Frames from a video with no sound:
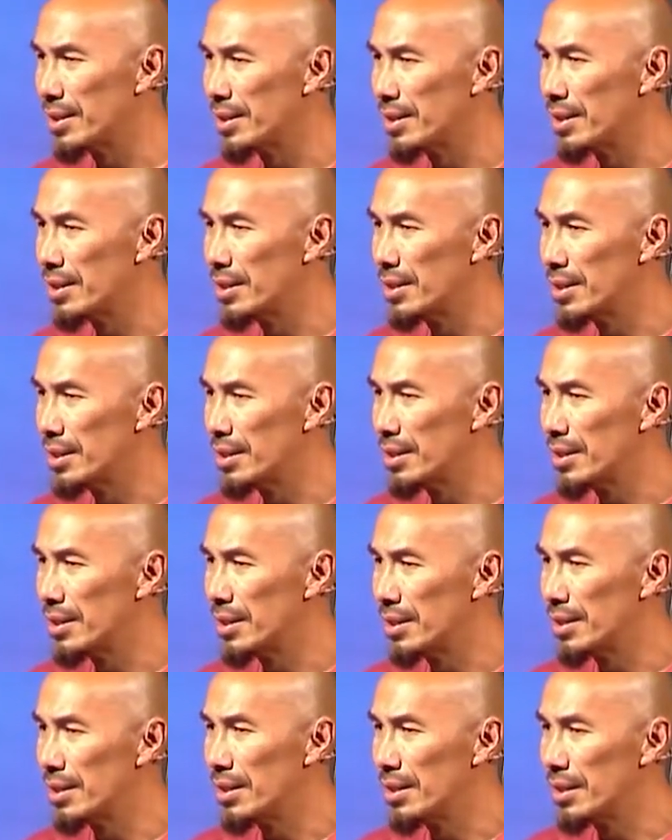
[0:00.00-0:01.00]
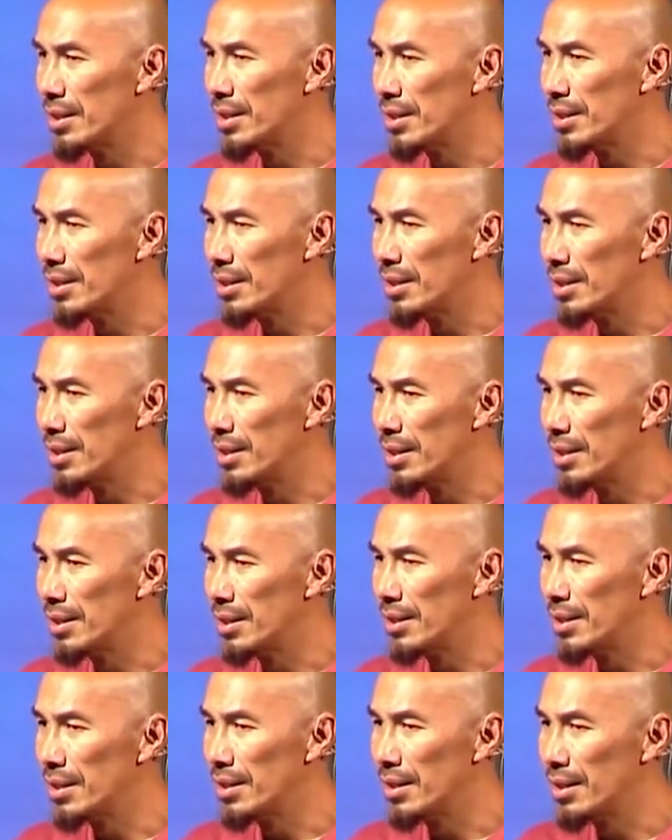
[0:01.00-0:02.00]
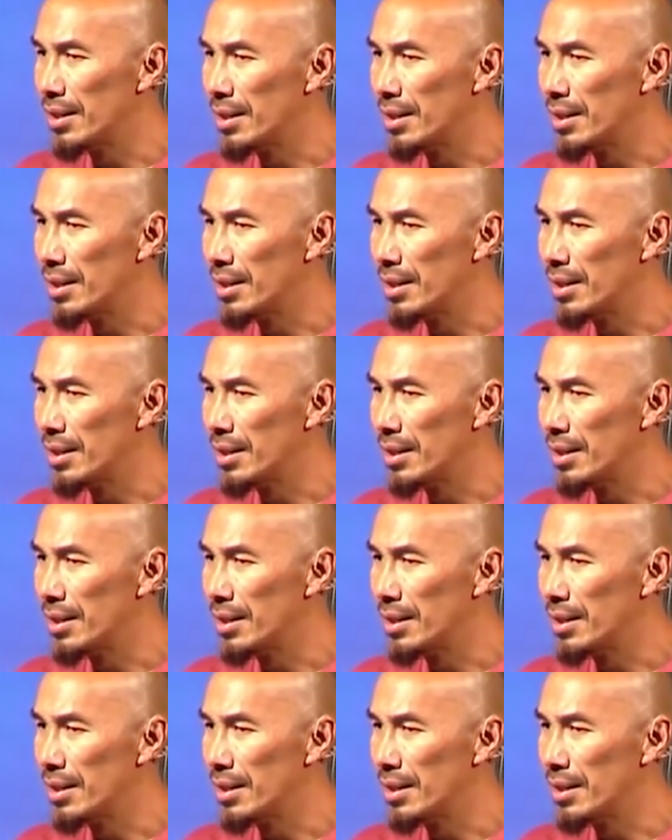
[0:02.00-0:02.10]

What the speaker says: No one is speaking in this clip.